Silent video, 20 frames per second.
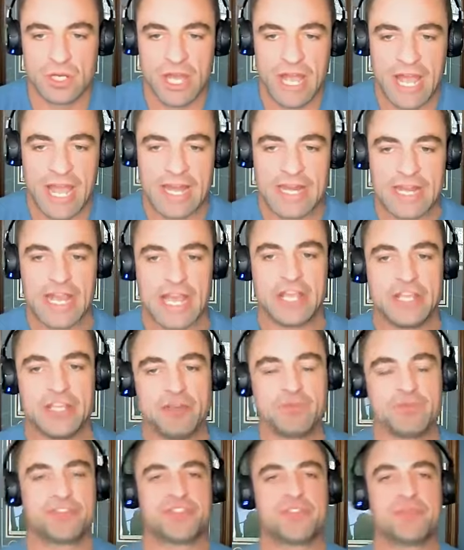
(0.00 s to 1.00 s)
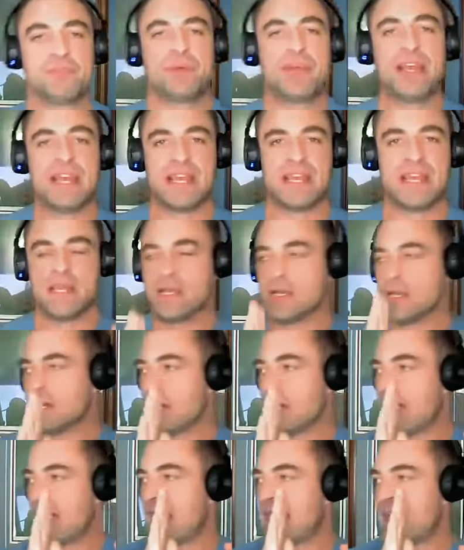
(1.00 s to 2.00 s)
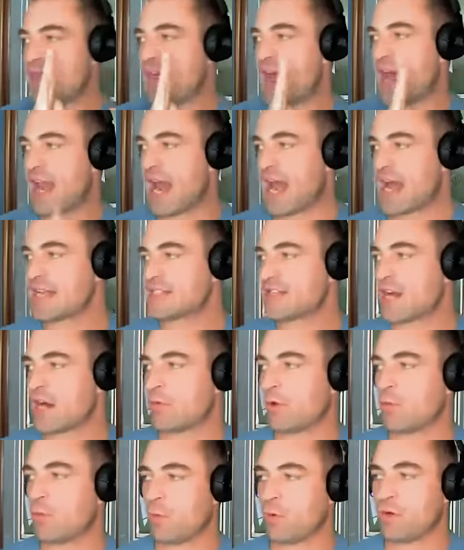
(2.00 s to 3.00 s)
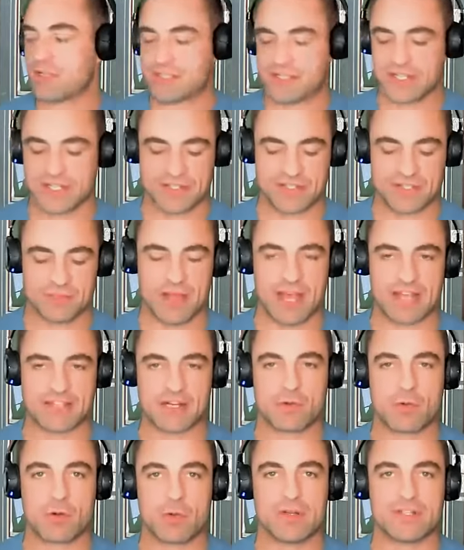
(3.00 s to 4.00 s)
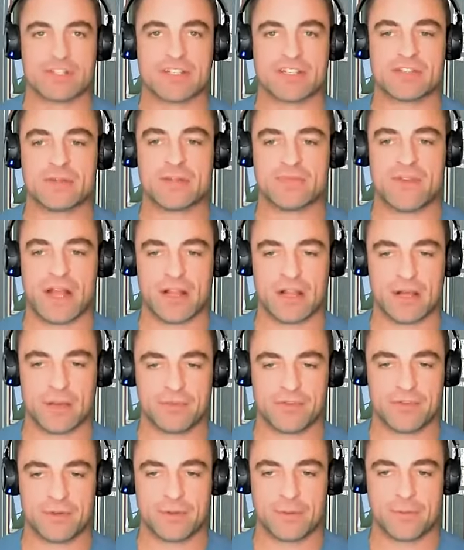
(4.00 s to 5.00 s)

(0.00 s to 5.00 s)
And it used to be that as our reward system developed,